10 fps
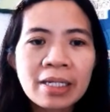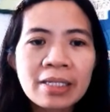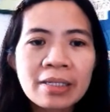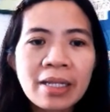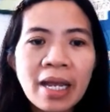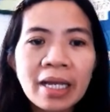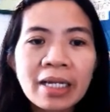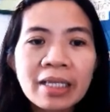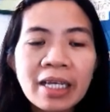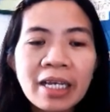
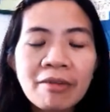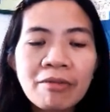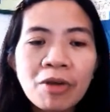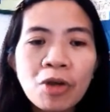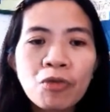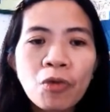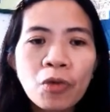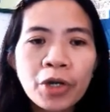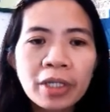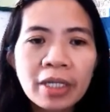negative
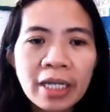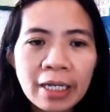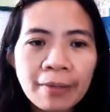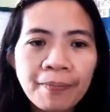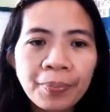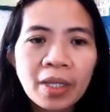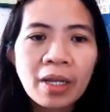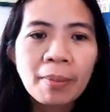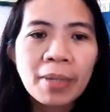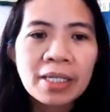40.
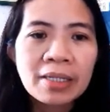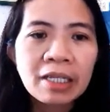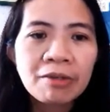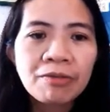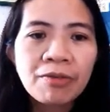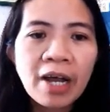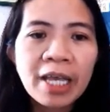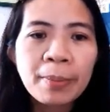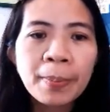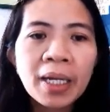Positive 5
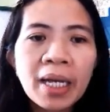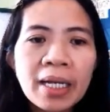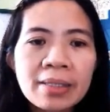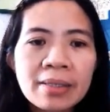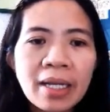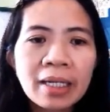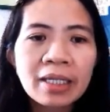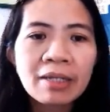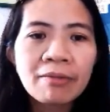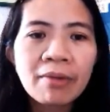plus
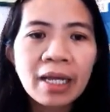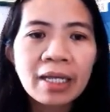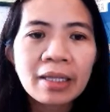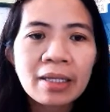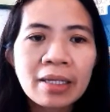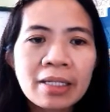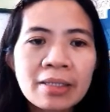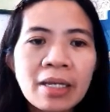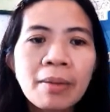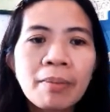negative 8 is
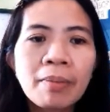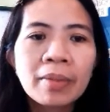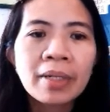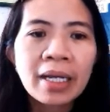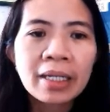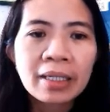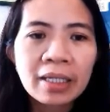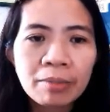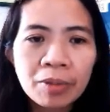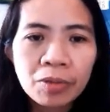negative
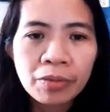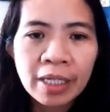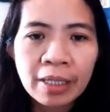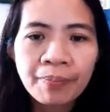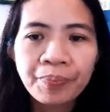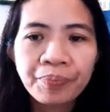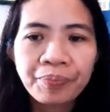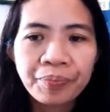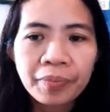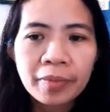3.
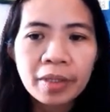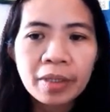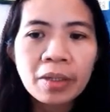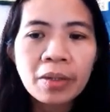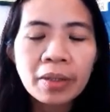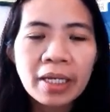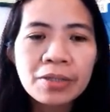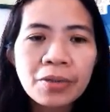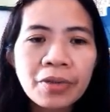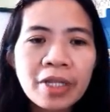Okay, so
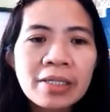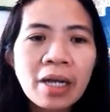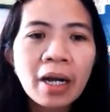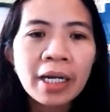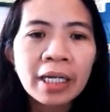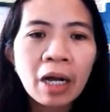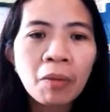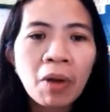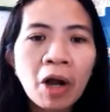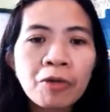these are now
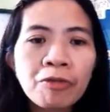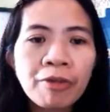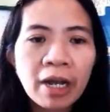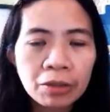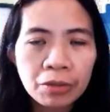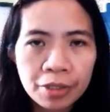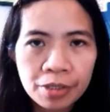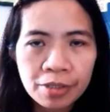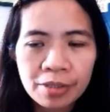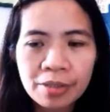our
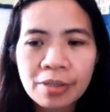factors.